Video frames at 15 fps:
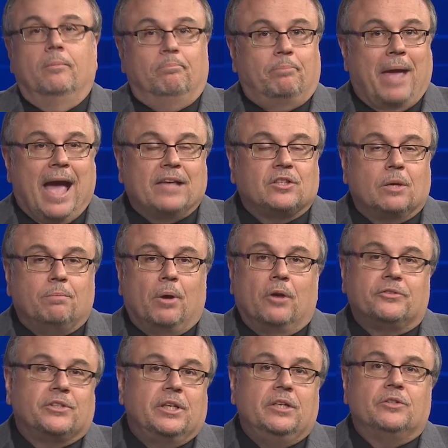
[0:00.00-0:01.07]
basketball
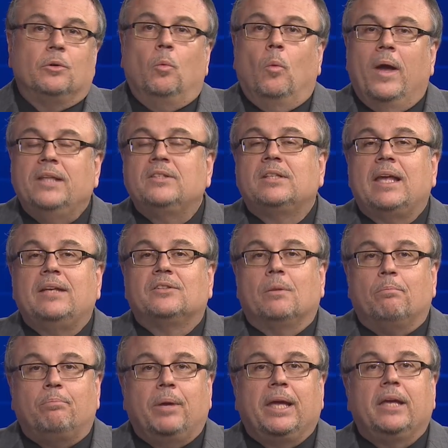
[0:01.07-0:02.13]
season Wednesday is the
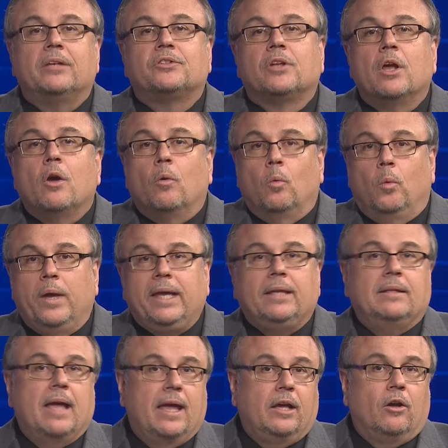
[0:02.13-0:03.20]
biggest
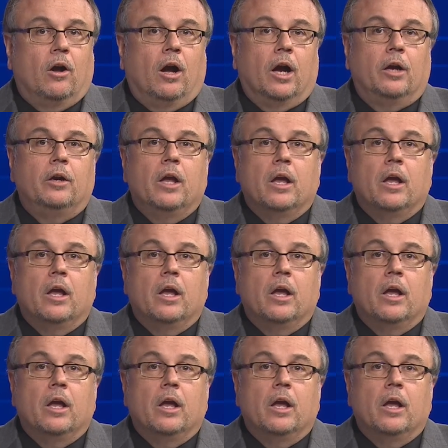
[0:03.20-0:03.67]
weekday card